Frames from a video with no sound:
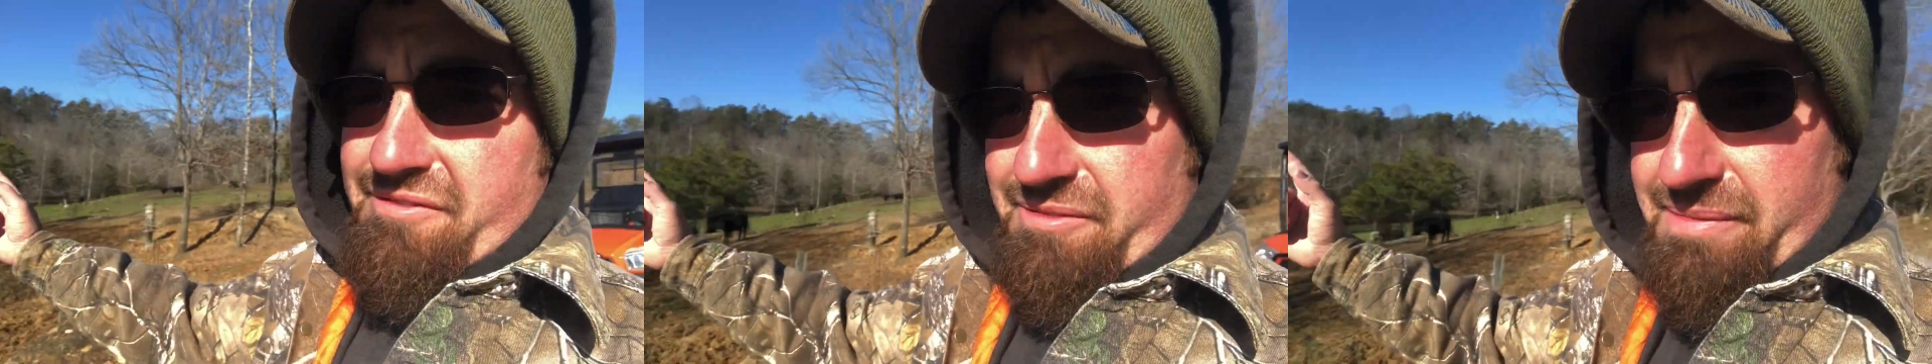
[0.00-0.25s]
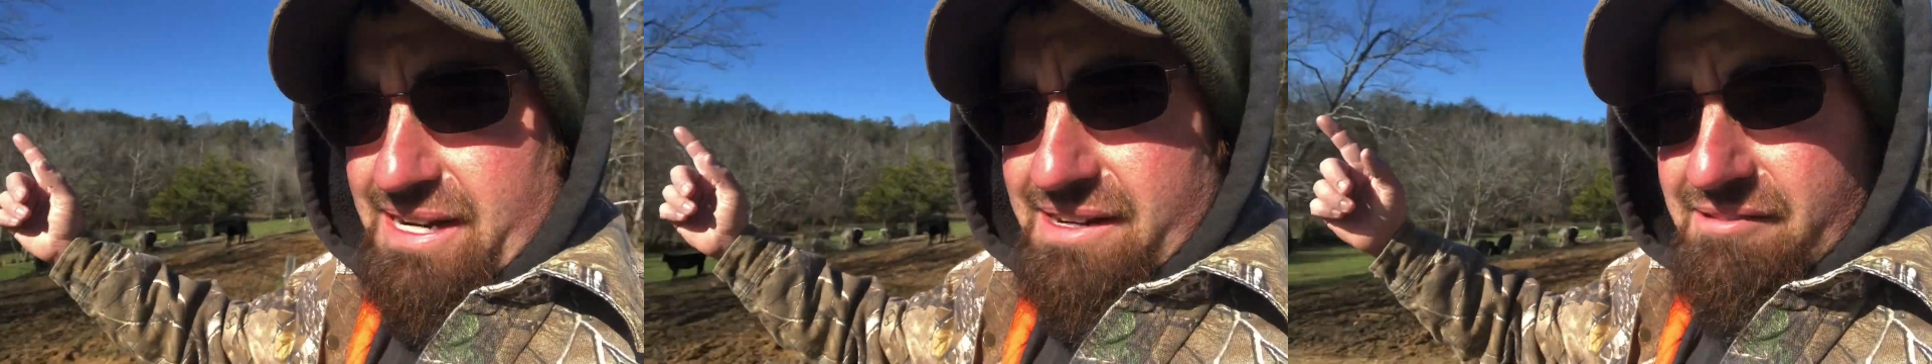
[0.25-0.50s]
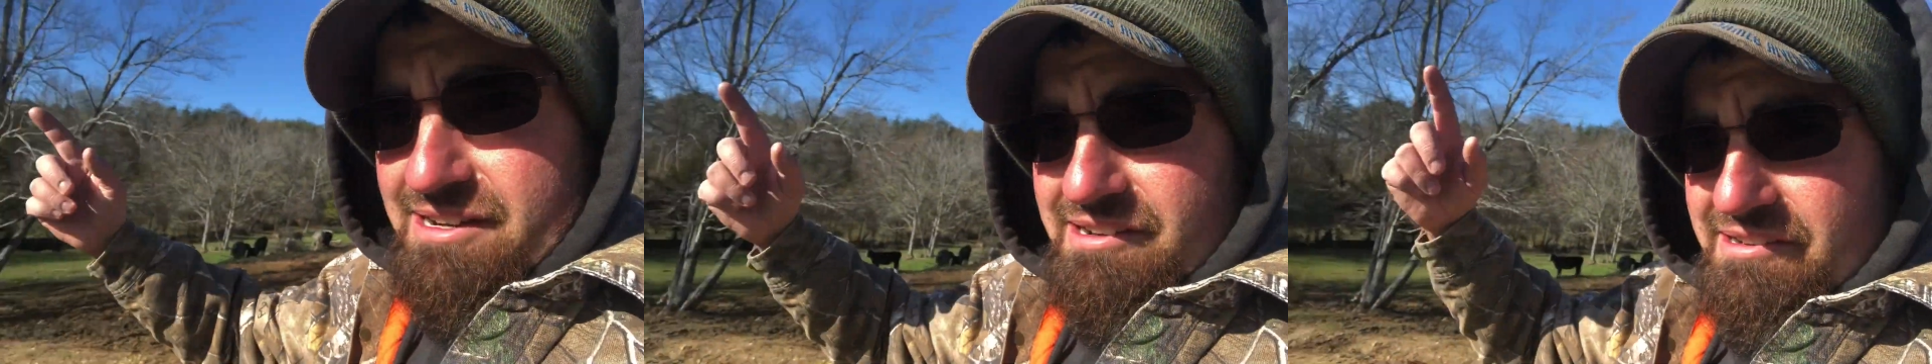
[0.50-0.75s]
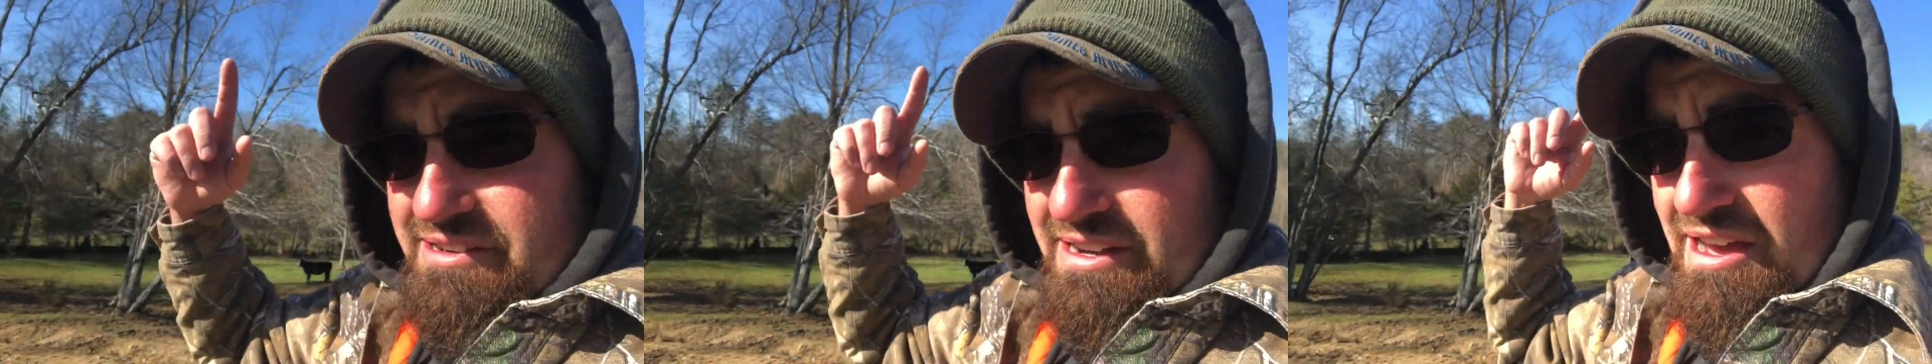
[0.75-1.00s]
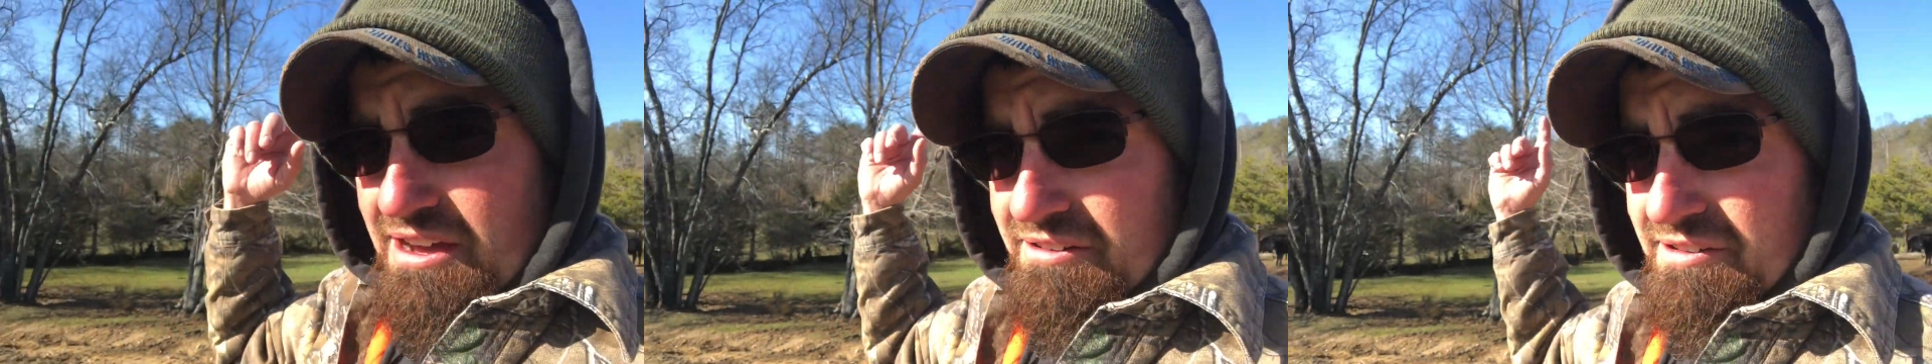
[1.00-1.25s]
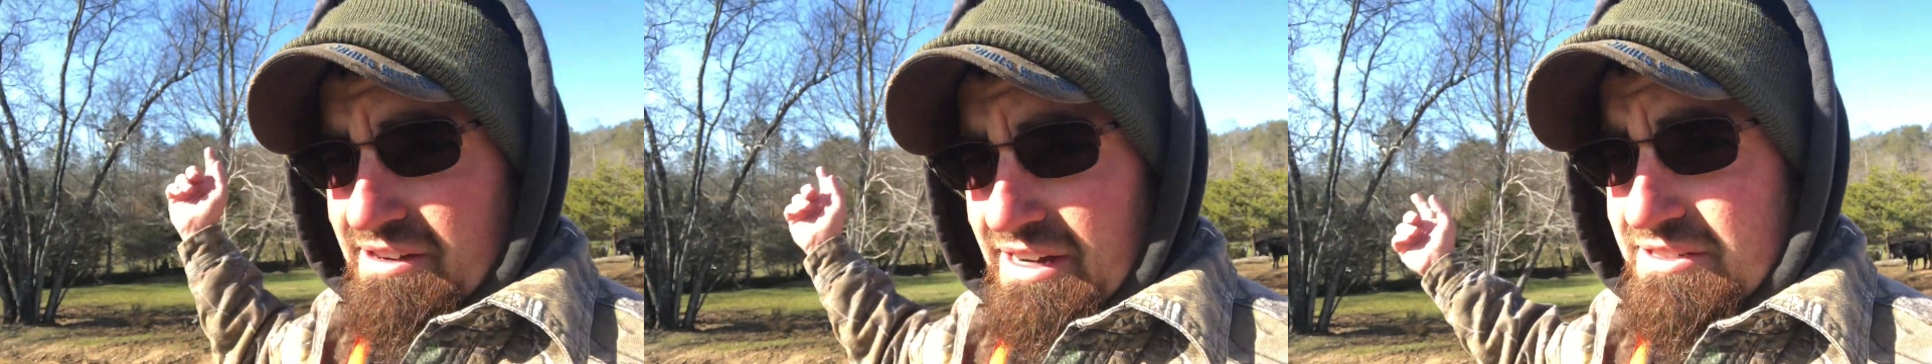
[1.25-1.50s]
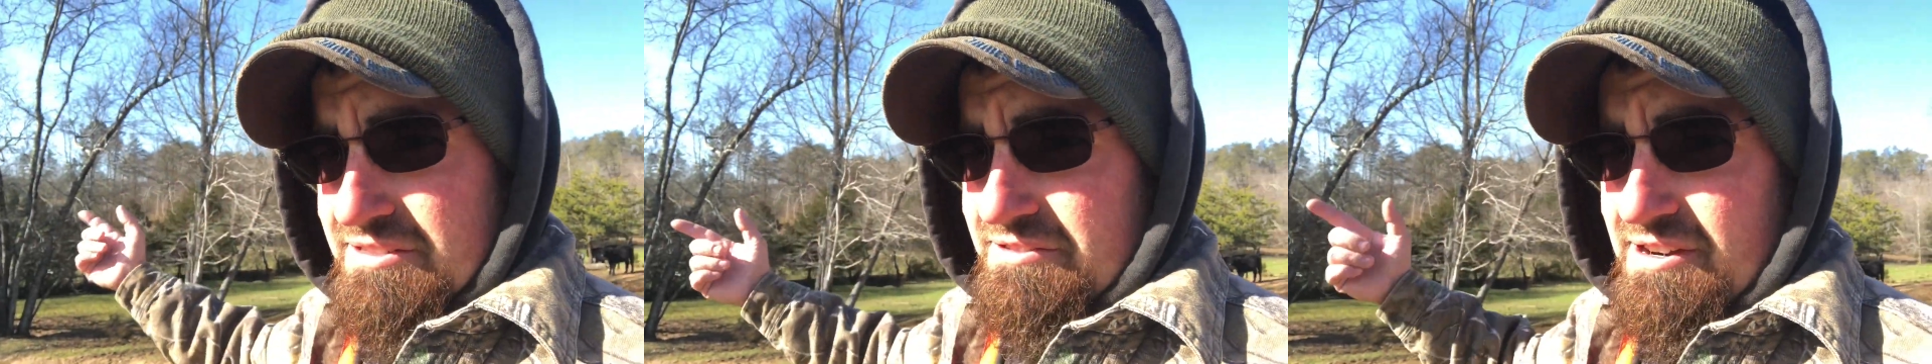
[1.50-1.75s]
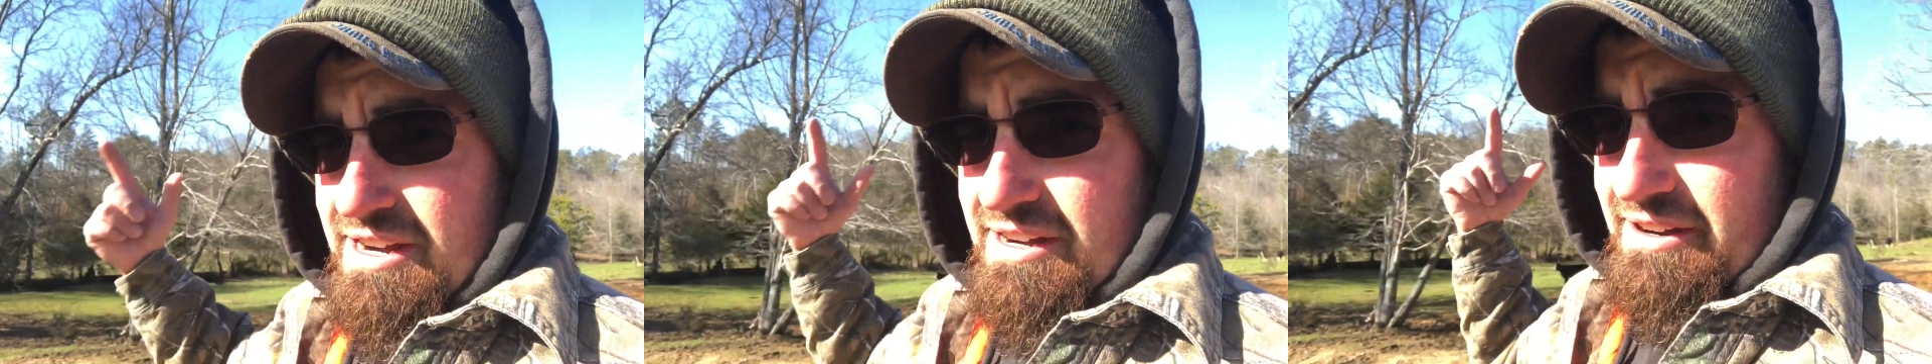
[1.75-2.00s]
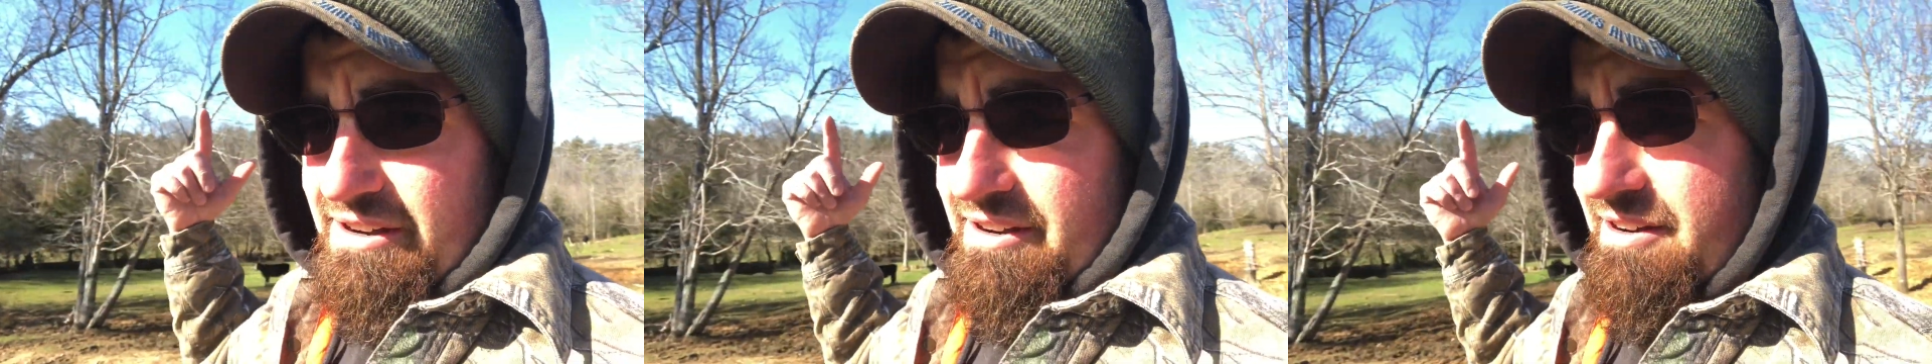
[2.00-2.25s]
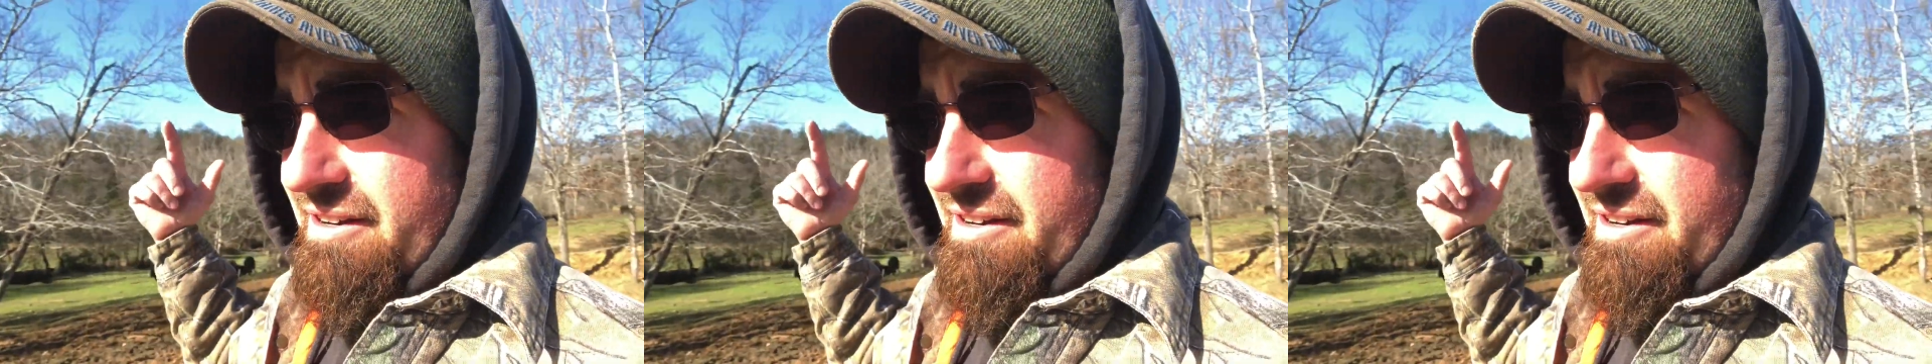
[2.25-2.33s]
from any road in all directions right here.